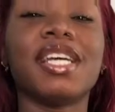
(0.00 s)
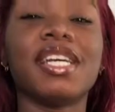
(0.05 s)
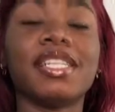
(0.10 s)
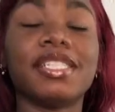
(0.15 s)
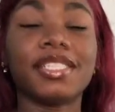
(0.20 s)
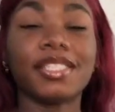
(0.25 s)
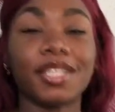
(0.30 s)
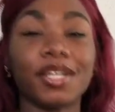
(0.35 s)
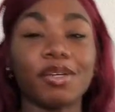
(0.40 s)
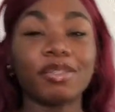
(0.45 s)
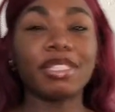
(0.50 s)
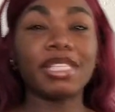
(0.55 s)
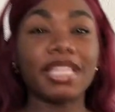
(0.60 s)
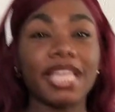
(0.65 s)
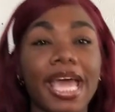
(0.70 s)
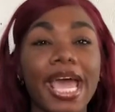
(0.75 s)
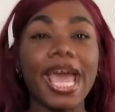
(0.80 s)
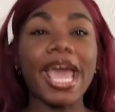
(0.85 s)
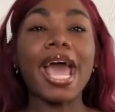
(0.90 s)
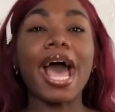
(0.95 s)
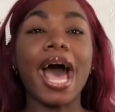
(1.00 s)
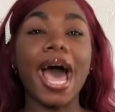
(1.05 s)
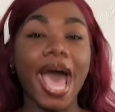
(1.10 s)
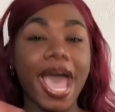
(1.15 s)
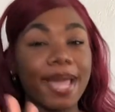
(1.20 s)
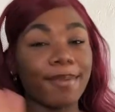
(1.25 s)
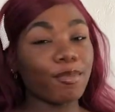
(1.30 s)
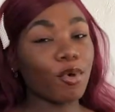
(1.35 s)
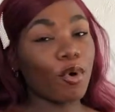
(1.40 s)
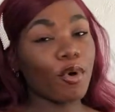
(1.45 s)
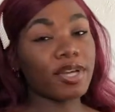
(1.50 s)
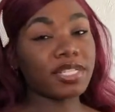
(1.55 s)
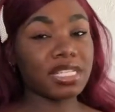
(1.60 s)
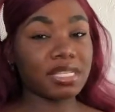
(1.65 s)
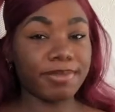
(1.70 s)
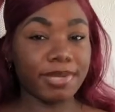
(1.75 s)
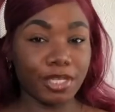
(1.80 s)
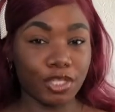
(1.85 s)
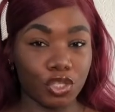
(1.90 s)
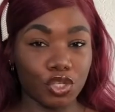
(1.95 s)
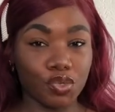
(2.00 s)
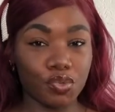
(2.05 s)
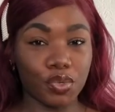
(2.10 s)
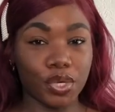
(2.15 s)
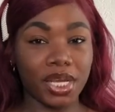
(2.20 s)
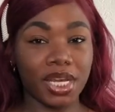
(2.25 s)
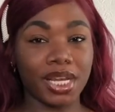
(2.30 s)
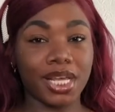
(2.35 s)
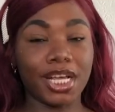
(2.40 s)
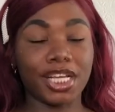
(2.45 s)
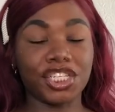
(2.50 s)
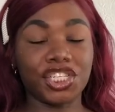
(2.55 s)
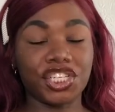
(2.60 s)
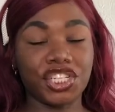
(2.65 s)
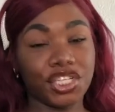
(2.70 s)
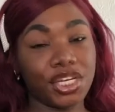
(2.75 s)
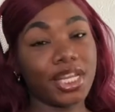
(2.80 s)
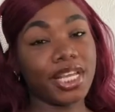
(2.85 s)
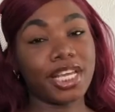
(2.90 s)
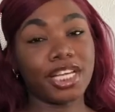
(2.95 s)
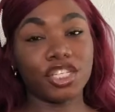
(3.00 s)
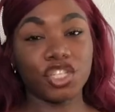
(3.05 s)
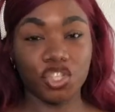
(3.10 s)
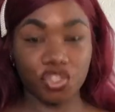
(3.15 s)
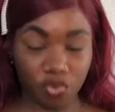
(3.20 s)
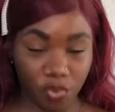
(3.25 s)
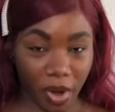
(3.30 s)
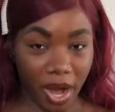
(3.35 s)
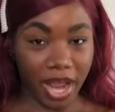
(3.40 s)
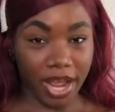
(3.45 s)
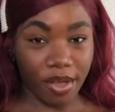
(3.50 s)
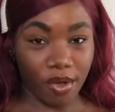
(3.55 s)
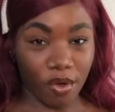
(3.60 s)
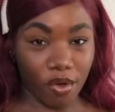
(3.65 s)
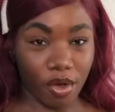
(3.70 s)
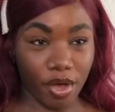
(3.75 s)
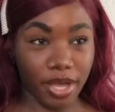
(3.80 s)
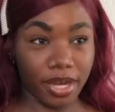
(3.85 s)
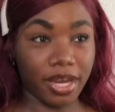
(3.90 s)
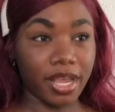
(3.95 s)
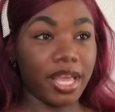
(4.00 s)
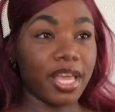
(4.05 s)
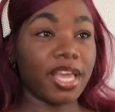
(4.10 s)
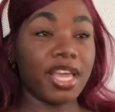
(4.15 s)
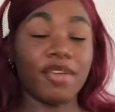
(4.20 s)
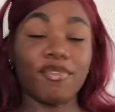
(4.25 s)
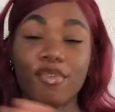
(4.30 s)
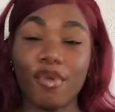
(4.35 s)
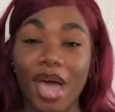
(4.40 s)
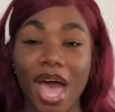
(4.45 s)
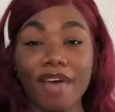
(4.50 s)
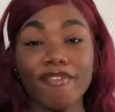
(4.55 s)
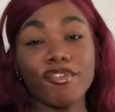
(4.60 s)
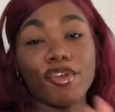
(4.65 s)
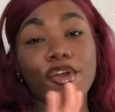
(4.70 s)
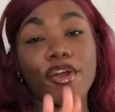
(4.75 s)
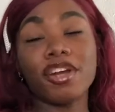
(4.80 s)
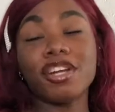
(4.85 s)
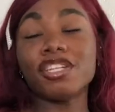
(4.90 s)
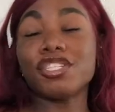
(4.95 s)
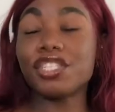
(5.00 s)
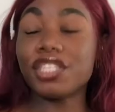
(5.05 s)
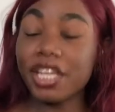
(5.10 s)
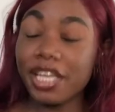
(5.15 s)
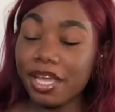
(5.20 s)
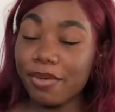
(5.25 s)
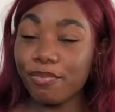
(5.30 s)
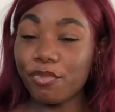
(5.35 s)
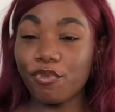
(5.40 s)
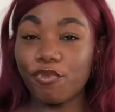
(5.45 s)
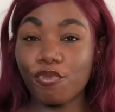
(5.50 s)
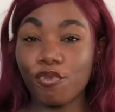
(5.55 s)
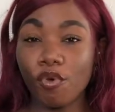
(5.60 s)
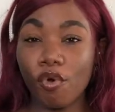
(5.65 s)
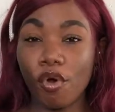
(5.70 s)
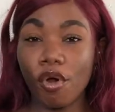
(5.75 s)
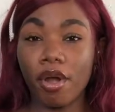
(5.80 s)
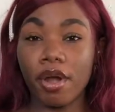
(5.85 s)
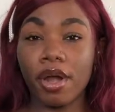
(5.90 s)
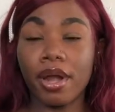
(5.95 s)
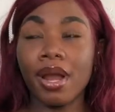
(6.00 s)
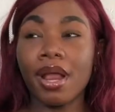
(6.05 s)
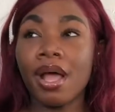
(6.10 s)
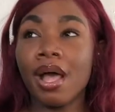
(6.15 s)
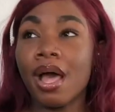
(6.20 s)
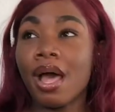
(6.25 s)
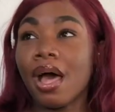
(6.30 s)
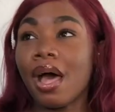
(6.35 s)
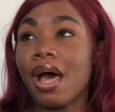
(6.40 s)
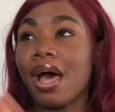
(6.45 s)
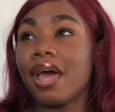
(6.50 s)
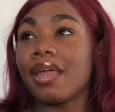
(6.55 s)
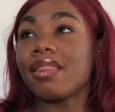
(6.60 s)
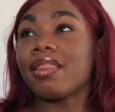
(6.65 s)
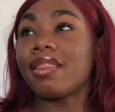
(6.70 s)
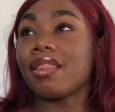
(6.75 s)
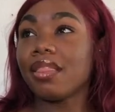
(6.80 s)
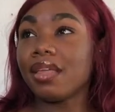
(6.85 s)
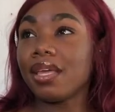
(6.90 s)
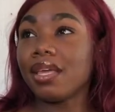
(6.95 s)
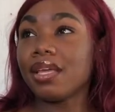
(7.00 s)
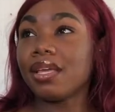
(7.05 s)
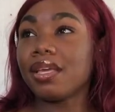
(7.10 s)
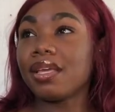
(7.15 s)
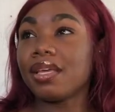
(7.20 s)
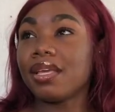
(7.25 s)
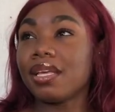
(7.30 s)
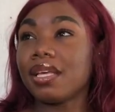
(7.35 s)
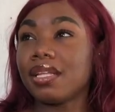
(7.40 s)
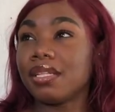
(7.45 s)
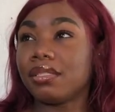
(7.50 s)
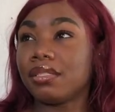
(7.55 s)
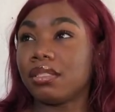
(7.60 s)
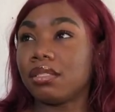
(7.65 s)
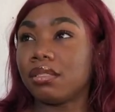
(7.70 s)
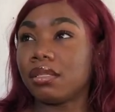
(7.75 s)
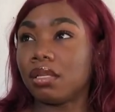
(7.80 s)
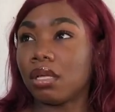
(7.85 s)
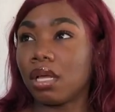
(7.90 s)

So today I am going to be doing a SheIn Try On. If you haven't heard of SheIn before, I think it's,